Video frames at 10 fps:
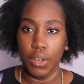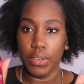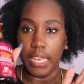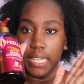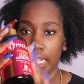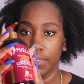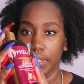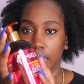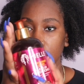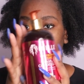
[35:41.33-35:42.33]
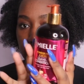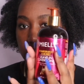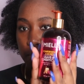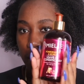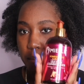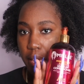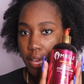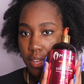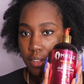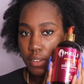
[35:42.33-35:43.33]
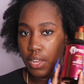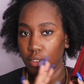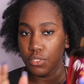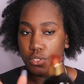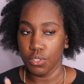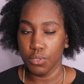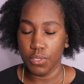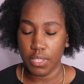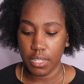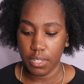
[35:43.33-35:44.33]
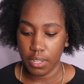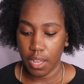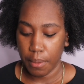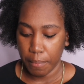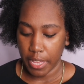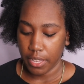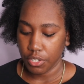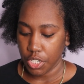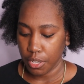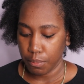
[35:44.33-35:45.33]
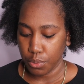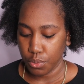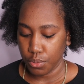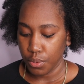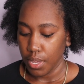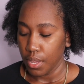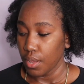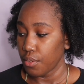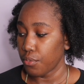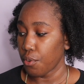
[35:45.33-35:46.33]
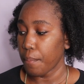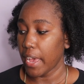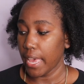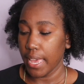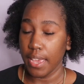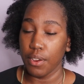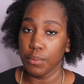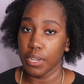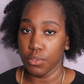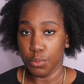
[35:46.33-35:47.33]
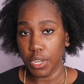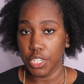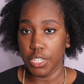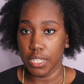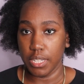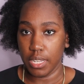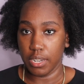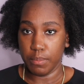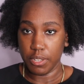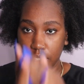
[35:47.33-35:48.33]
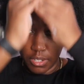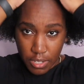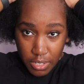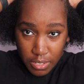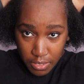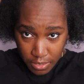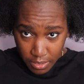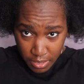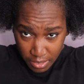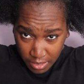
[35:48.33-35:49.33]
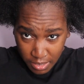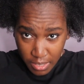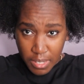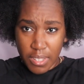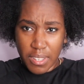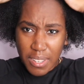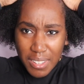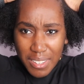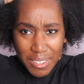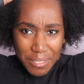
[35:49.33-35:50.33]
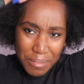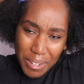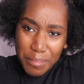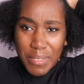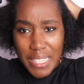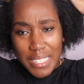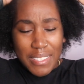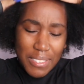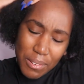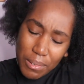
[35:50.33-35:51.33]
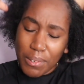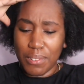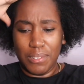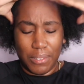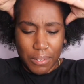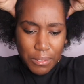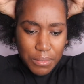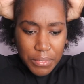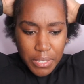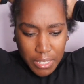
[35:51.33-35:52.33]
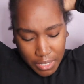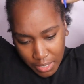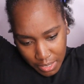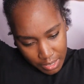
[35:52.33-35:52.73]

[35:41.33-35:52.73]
Okay, leave-in conditioner by my L. I also use the my L shampoo for my hair when I was washing it, and I'm about to just rub this all over.